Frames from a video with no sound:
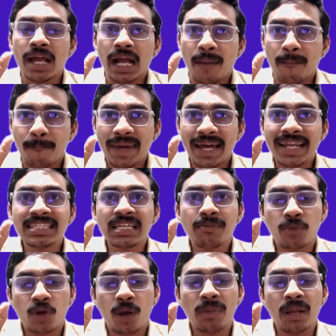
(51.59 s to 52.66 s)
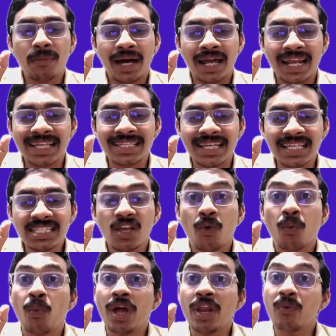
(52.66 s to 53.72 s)
Comparison problem arises
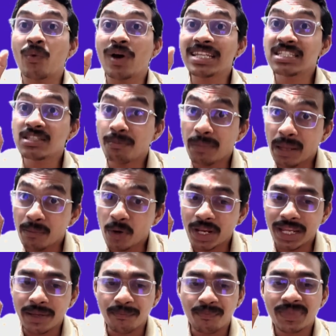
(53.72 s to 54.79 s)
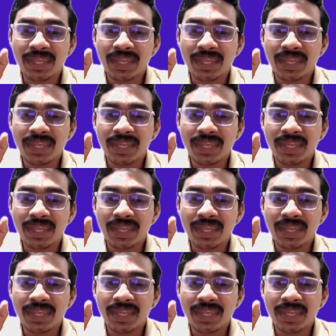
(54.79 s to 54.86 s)
when one's memory